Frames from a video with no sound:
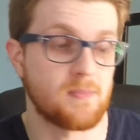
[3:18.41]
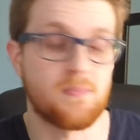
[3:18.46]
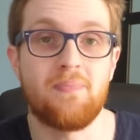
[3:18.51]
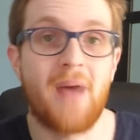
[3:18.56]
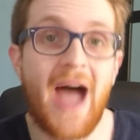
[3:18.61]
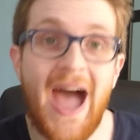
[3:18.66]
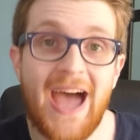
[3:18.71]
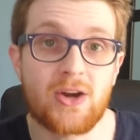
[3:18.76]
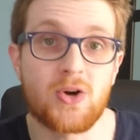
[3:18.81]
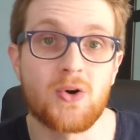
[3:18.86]

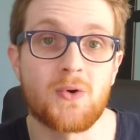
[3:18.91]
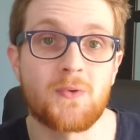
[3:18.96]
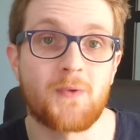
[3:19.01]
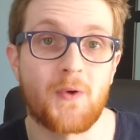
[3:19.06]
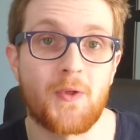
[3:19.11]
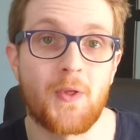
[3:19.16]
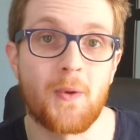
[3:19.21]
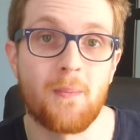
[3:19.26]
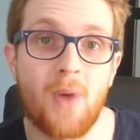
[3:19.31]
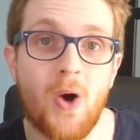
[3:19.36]
battle
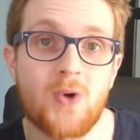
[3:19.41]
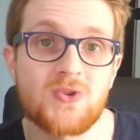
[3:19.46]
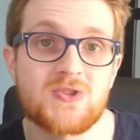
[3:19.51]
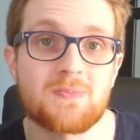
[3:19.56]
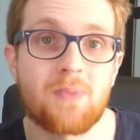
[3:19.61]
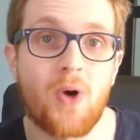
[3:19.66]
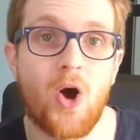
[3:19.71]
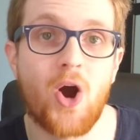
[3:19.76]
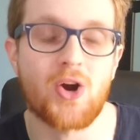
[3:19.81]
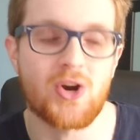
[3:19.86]
for the
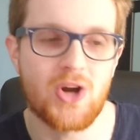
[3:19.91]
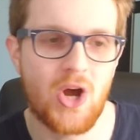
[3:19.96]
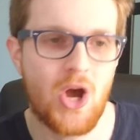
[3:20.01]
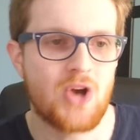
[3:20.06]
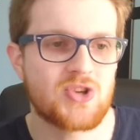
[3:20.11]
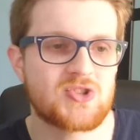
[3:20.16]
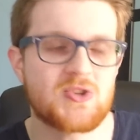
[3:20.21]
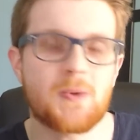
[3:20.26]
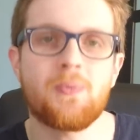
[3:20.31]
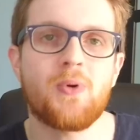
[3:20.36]
most part,
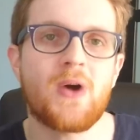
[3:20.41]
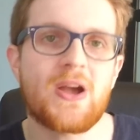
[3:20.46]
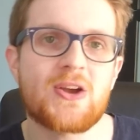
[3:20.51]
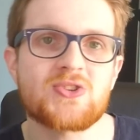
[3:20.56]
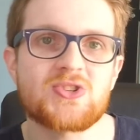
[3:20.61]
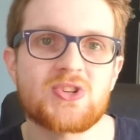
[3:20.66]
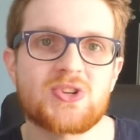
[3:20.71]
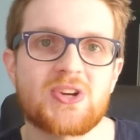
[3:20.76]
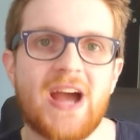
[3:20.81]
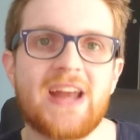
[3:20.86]
so
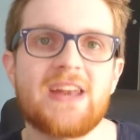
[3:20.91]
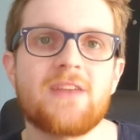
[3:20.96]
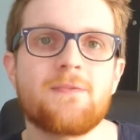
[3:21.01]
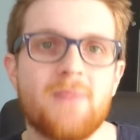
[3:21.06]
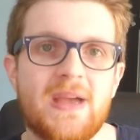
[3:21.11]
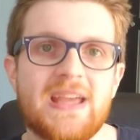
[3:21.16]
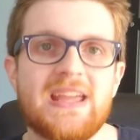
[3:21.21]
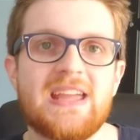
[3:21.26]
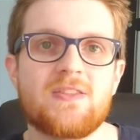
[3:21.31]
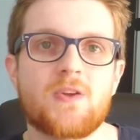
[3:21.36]
players are kind of
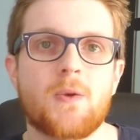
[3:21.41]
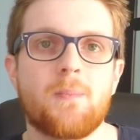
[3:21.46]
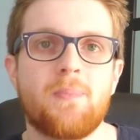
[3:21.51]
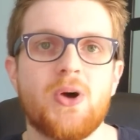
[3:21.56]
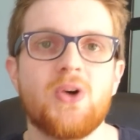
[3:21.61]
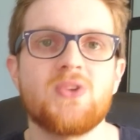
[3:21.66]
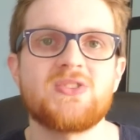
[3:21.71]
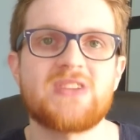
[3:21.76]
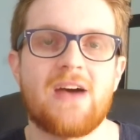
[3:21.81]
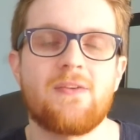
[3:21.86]
making their
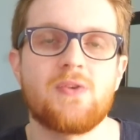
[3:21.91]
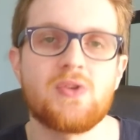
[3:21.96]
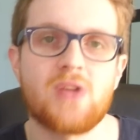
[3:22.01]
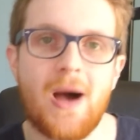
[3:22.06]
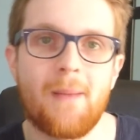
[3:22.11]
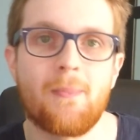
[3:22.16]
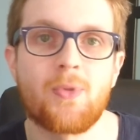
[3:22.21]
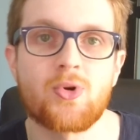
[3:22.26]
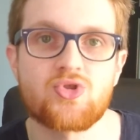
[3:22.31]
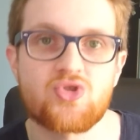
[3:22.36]
builds have a
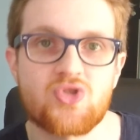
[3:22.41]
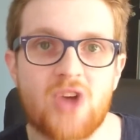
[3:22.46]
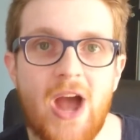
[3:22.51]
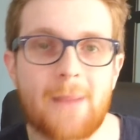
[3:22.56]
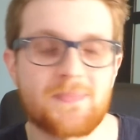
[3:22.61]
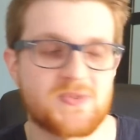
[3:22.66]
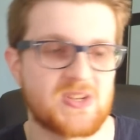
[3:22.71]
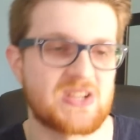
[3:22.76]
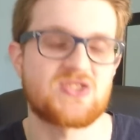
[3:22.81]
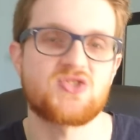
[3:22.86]
lot more
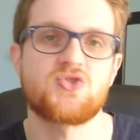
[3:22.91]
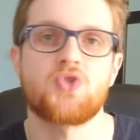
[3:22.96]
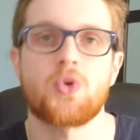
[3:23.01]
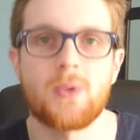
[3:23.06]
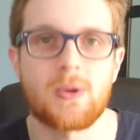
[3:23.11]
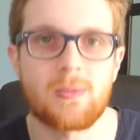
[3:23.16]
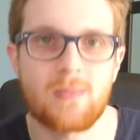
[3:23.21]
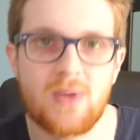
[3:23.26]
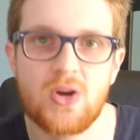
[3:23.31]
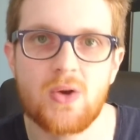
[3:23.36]
traps, like
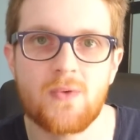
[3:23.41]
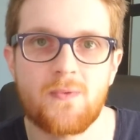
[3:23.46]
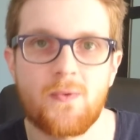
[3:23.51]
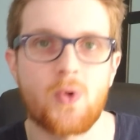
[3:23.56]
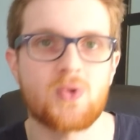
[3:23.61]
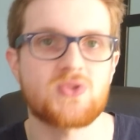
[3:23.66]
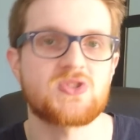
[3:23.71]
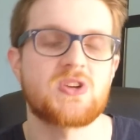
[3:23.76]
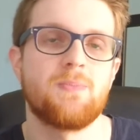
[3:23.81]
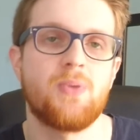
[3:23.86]
Storming Mirror
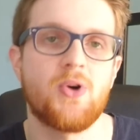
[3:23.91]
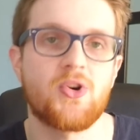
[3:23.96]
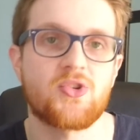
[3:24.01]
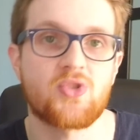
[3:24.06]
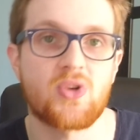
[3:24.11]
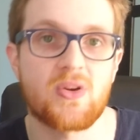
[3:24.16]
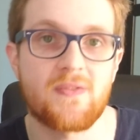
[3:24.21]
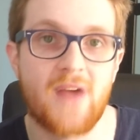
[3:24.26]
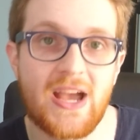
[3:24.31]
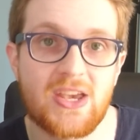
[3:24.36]
Force,
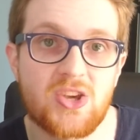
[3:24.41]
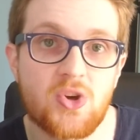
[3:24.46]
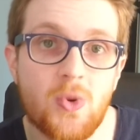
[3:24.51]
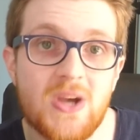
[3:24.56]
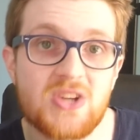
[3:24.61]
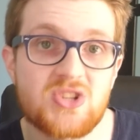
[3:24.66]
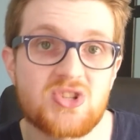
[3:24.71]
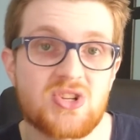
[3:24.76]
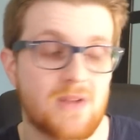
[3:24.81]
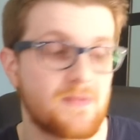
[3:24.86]
Compulsory
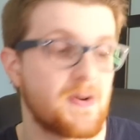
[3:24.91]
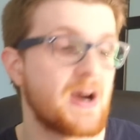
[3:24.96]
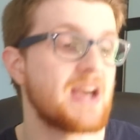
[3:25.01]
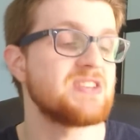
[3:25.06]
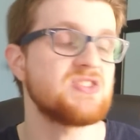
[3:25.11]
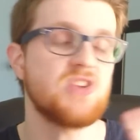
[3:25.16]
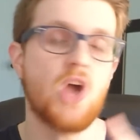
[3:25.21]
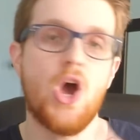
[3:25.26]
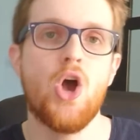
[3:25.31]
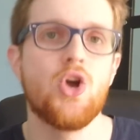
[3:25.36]
Evacuation
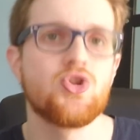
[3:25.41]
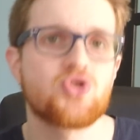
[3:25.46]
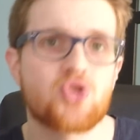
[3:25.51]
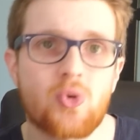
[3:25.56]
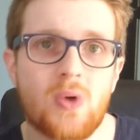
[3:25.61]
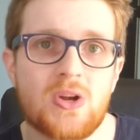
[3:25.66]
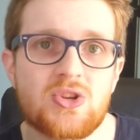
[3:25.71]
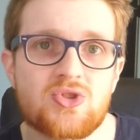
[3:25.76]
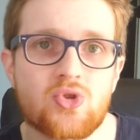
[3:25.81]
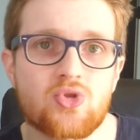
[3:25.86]
Device,
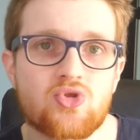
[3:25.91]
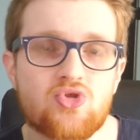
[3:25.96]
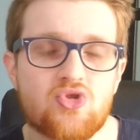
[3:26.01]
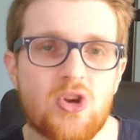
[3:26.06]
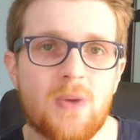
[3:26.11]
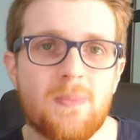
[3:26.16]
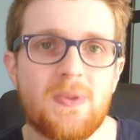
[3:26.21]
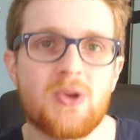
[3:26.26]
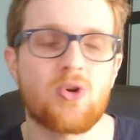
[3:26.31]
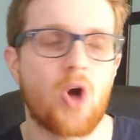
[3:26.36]
Torrential
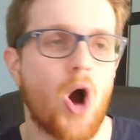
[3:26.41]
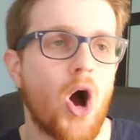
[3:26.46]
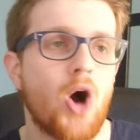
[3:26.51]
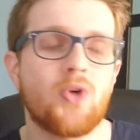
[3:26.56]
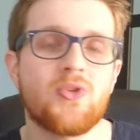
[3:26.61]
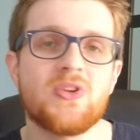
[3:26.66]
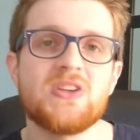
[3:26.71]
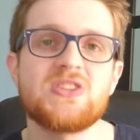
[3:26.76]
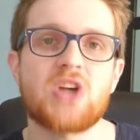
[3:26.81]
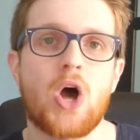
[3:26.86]
Tribute,
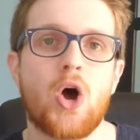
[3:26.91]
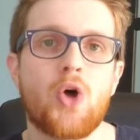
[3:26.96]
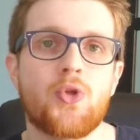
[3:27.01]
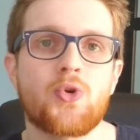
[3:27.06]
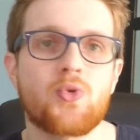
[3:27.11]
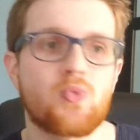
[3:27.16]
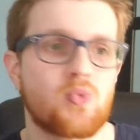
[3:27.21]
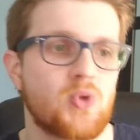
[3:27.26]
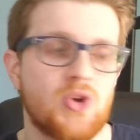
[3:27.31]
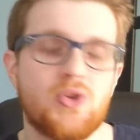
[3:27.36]
all these
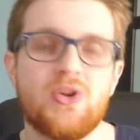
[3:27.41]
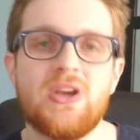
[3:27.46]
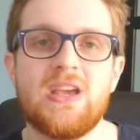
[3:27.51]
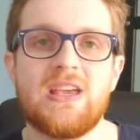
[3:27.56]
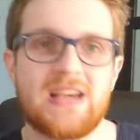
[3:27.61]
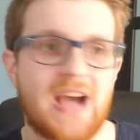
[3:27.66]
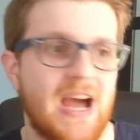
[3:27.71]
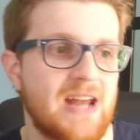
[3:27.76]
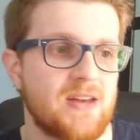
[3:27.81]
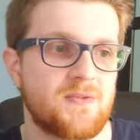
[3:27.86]
other really
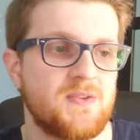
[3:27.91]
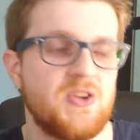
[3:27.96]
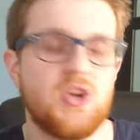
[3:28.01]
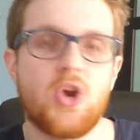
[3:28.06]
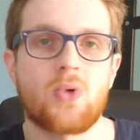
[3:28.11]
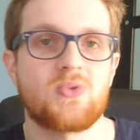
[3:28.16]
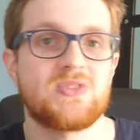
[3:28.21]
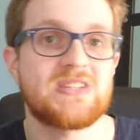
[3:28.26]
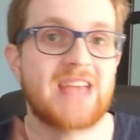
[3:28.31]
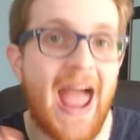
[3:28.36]
kind of, you
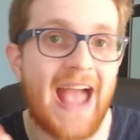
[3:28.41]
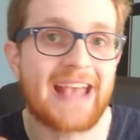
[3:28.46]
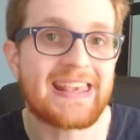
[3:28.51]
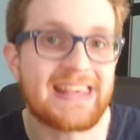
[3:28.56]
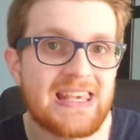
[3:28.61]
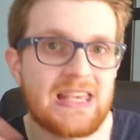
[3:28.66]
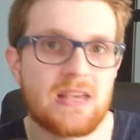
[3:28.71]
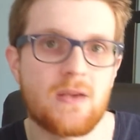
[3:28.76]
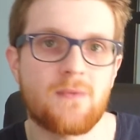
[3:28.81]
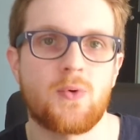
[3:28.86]
know,
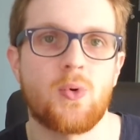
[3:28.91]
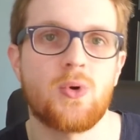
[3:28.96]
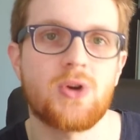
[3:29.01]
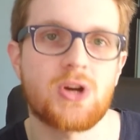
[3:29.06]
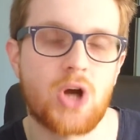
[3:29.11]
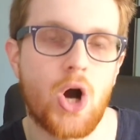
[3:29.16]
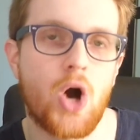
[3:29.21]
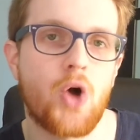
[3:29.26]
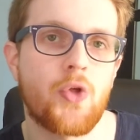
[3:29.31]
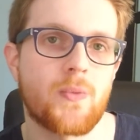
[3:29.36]
techie, if you
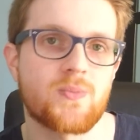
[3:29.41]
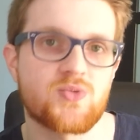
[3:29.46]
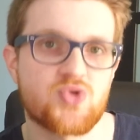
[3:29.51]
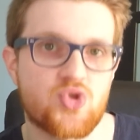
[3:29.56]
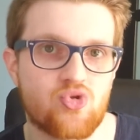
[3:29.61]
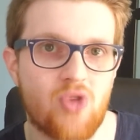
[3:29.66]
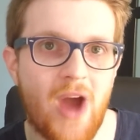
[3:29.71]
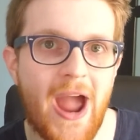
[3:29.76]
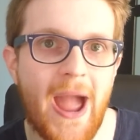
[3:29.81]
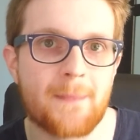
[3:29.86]
want to call them,
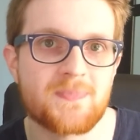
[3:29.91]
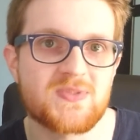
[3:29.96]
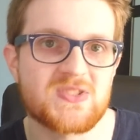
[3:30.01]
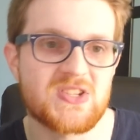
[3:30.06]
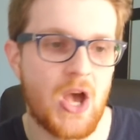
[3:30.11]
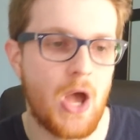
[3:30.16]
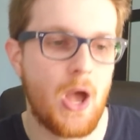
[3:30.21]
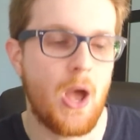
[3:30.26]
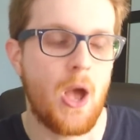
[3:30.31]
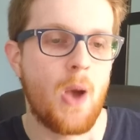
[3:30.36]
traps.